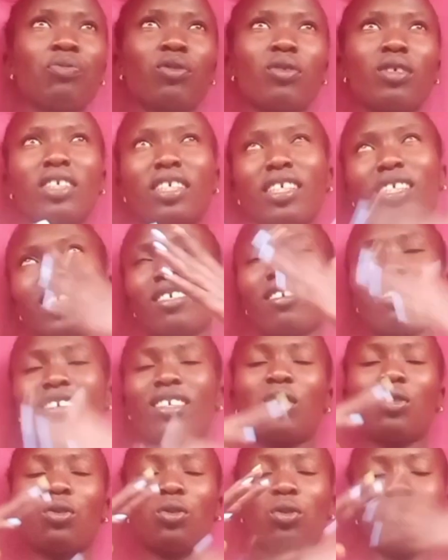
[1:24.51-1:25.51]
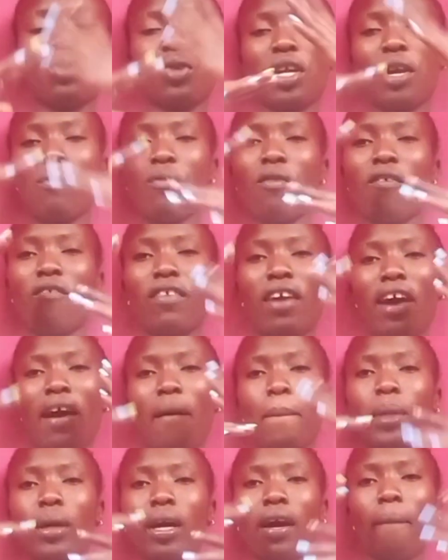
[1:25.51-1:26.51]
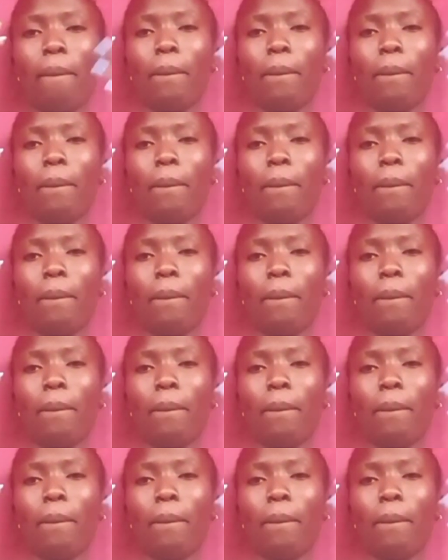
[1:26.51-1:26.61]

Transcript: We just goes to keep move hap.